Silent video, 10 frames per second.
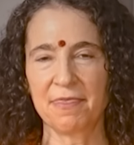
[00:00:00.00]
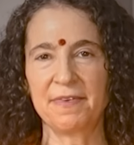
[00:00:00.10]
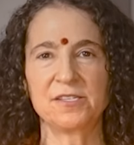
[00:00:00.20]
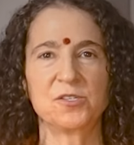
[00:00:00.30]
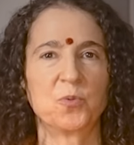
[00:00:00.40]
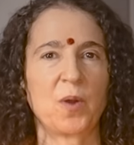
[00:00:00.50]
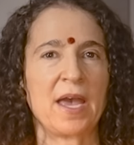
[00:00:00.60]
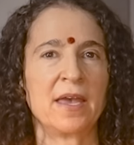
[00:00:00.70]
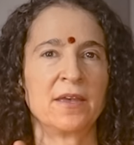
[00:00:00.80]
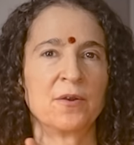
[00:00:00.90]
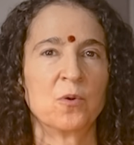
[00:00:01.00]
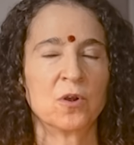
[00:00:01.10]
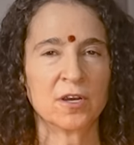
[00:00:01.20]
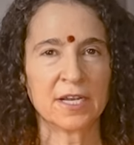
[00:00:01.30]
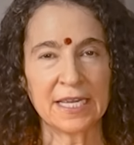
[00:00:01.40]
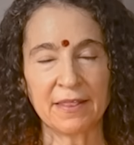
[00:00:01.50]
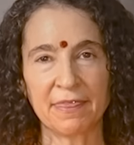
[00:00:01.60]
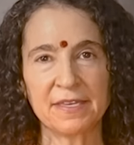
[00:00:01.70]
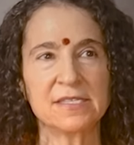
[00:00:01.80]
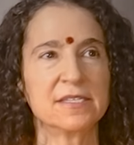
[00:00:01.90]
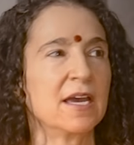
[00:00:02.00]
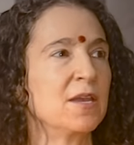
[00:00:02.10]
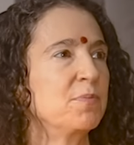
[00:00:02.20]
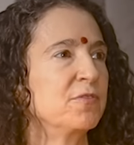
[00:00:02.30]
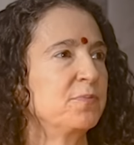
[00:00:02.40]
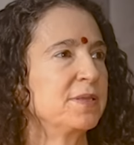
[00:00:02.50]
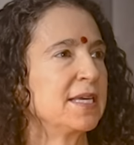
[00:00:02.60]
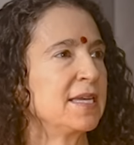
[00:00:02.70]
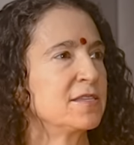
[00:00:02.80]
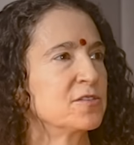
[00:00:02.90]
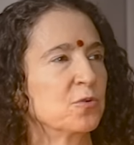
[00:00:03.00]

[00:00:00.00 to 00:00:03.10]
this way or in this type of place